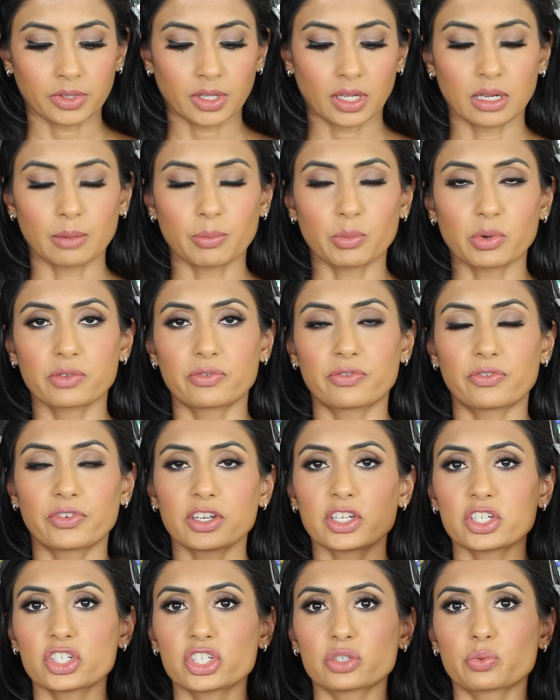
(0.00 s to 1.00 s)
I'm going to
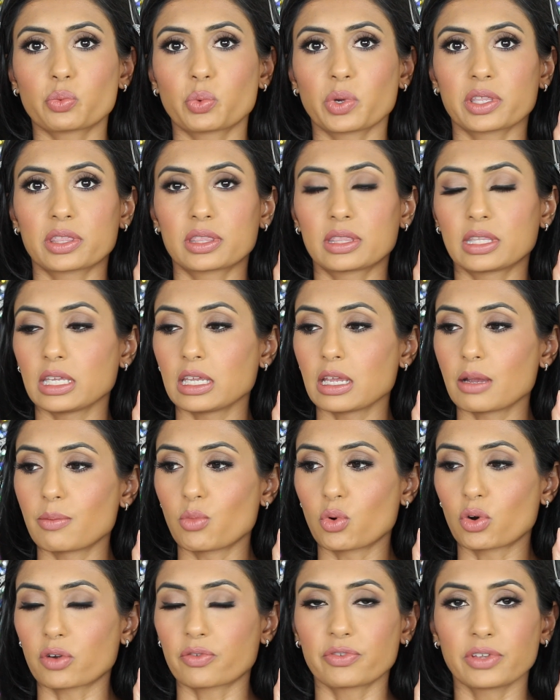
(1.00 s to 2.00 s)
finish with the
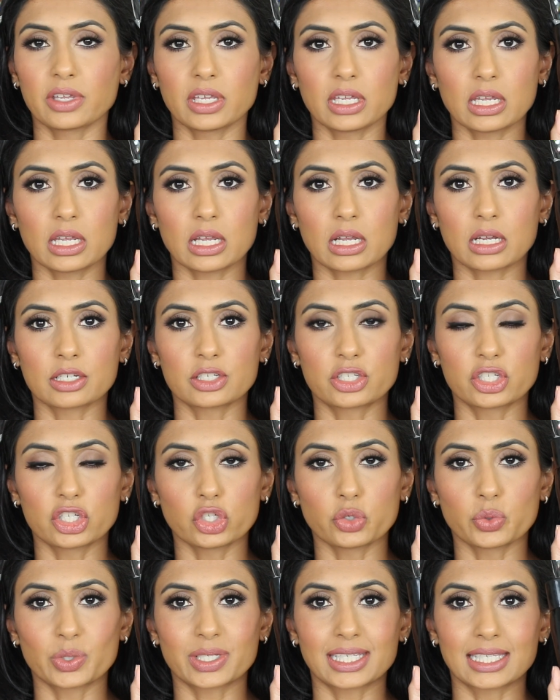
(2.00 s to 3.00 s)
Morphe
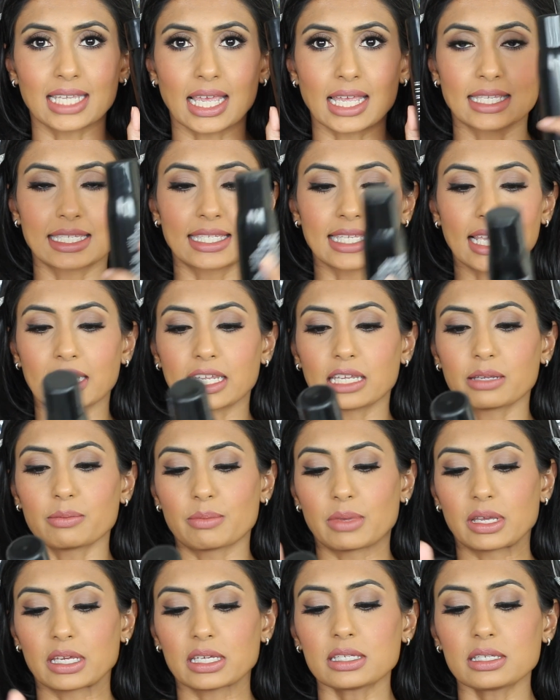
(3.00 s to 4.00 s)
Continuous Setting
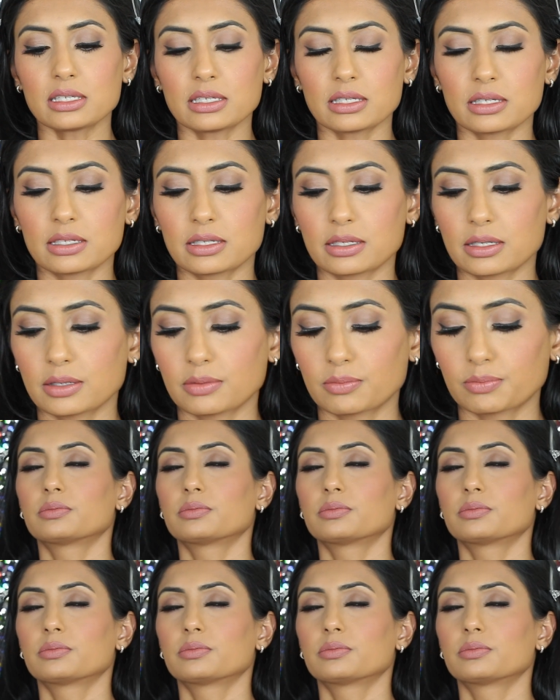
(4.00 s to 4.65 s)
Mist.